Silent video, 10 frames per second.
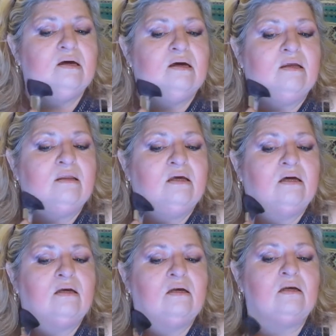And
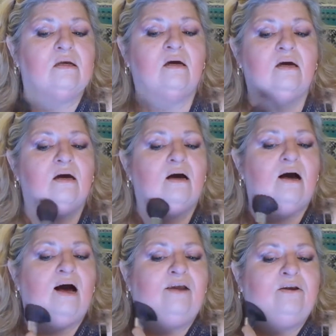then
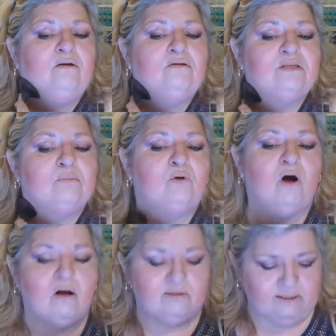I do some
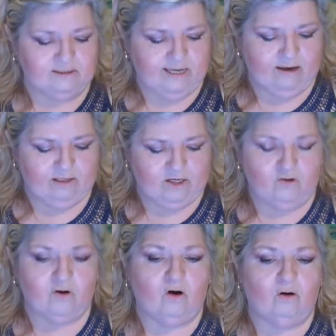bronzing down
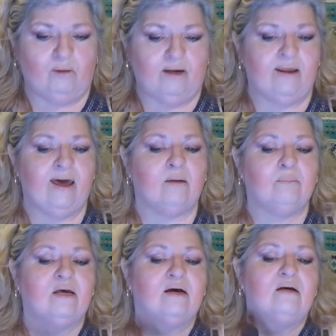here on my neck
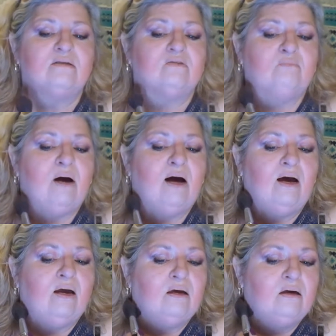because of
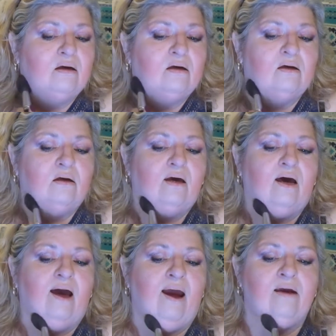my
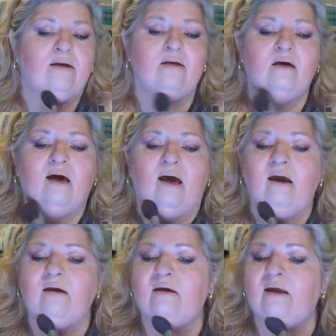hated,
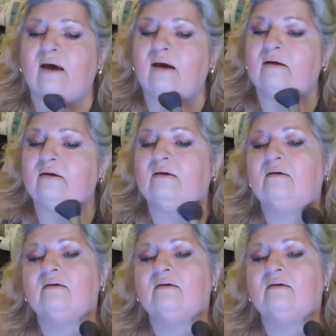hated, hated